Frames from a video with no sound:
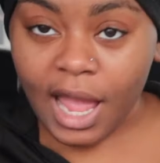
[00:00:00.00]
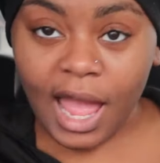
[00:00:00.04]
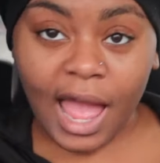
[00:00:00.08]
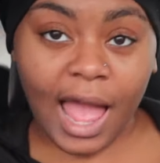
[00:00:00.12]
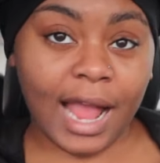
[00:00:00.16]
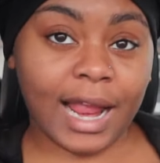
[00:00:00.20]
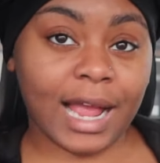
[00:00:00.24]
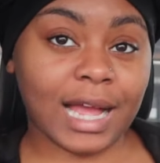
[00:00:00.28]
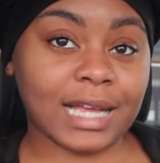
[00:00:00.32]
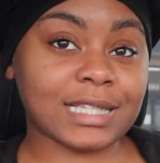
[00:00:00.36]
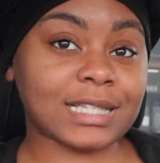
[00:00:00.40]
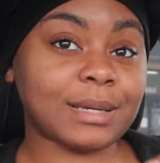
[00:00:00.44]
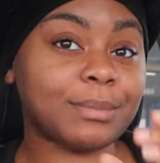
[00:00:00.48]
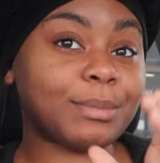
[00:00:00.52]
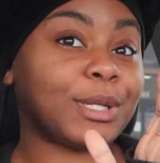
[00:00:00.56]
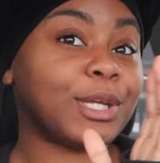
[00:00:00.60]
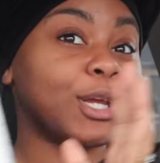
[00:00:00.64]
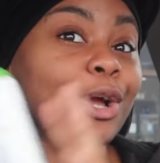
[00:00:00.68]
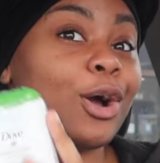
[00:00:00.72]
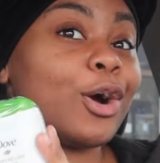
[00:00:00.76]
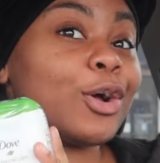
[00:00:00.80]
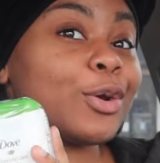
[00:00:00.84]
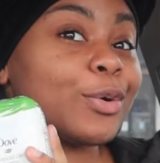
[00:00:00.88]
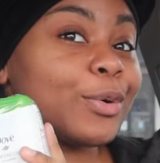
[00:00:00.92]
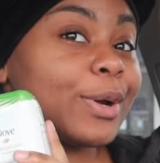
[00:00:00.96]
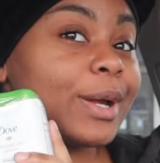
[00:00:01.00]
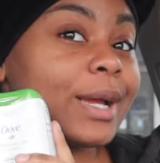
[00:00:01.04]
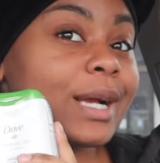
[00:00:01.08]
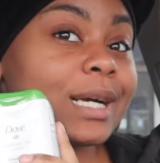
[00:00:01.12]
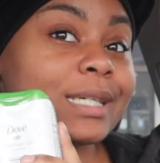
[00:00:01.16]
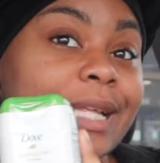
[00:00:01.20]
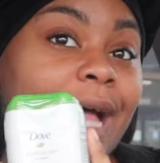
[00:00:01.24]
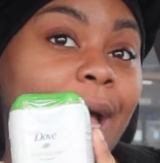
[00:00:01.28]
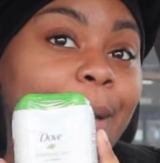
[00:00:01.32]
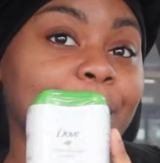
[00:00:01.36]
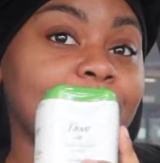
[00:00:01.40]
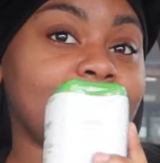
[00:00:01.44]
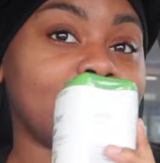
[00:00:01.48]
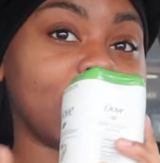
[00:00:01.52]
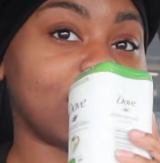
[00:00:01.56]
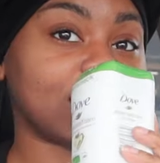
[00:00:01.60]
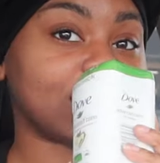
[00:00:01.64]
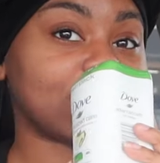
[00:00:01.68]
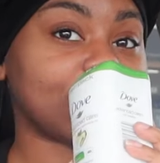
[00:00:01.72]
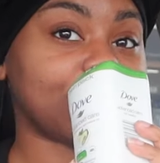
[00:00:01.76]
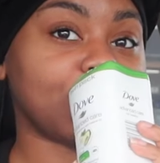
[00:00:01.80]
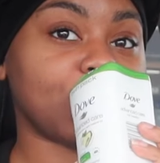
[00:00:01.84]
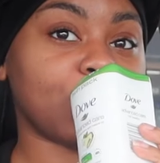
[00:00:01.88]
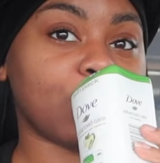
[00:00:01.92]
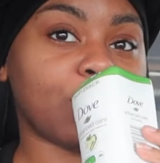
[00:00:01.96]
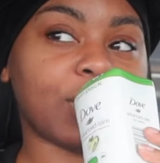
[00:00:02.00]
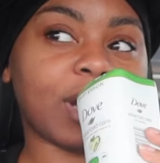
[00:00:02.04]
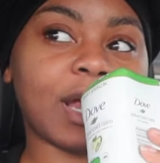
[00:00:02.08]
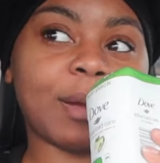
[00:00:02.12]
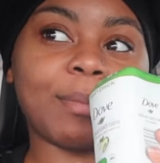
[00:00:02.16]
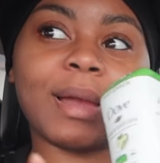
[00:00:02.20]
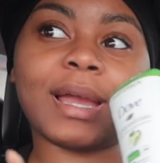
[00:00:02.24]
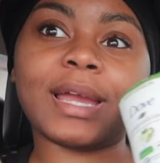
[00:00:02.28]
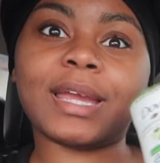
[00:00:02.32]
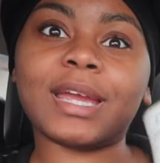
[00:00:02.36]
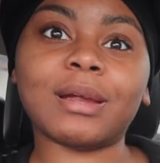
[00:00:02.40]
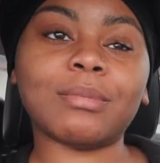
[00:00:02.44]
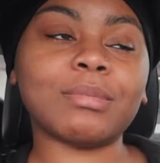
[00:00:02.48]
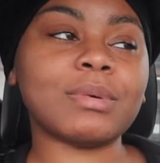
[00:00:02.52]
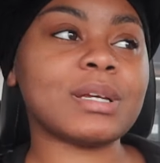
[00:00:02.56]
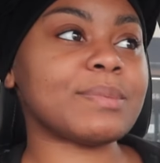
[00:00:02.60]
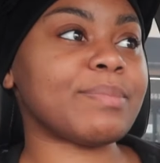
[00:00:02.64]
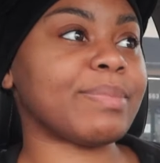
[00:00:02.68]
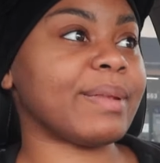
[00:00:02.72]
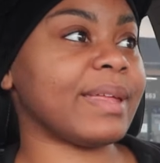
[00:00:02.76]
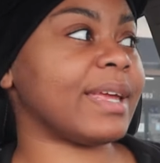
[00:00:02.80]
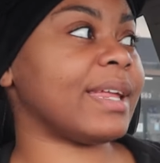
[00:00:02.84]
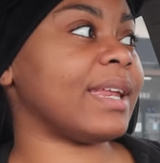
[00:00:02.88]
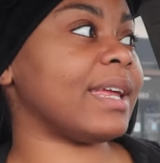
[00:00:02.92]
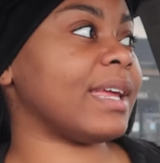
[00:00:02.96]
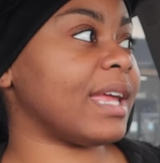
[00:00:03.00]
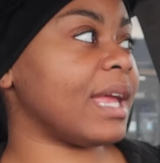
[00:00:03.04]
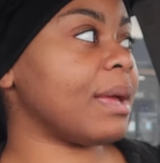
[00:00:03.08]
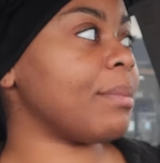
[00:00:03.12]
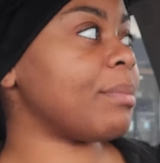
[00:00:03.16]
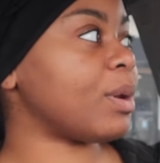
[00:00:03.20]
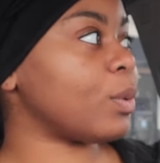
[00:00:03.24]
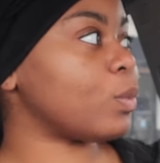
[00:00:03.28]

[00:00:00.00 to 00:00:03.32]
I got some deodorant I've been eating some deodorant and my camera is blinking again,